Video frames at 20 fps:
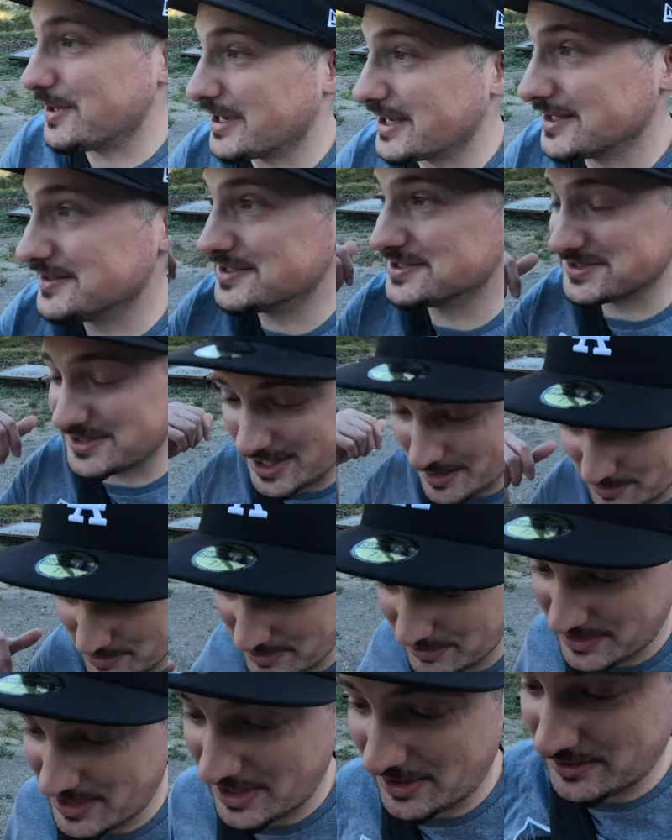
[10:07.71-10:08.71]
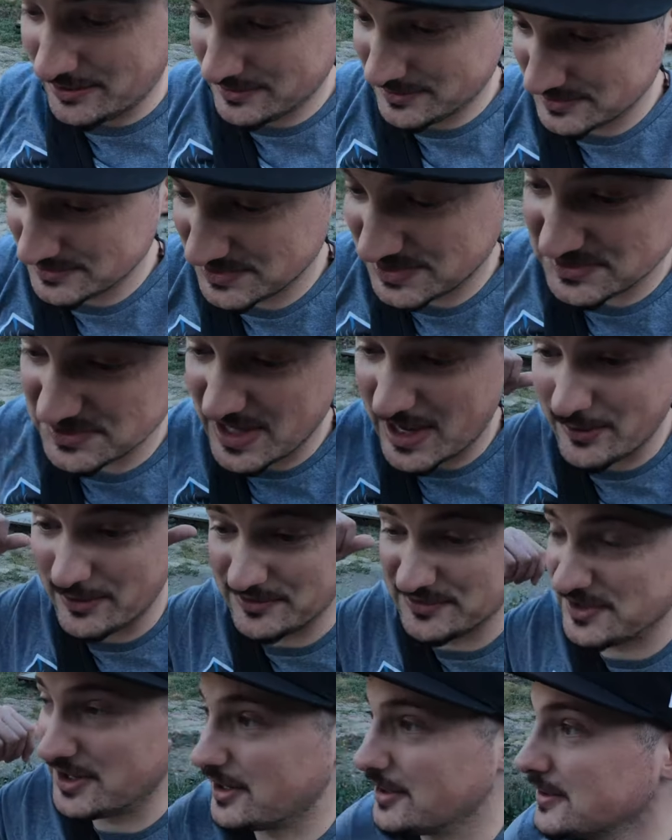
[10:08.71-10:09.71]
liking this a lot better now because of that
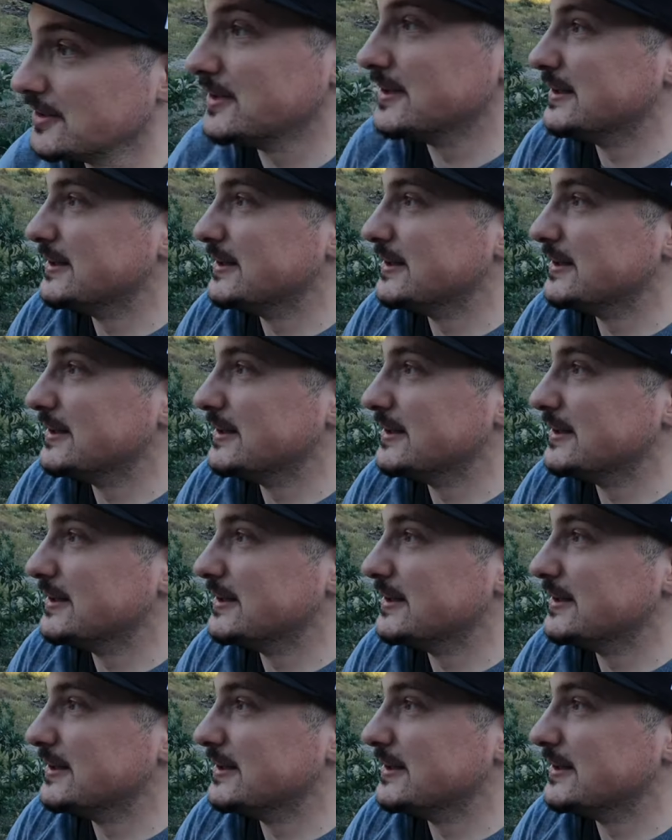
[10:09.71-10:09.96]
right there.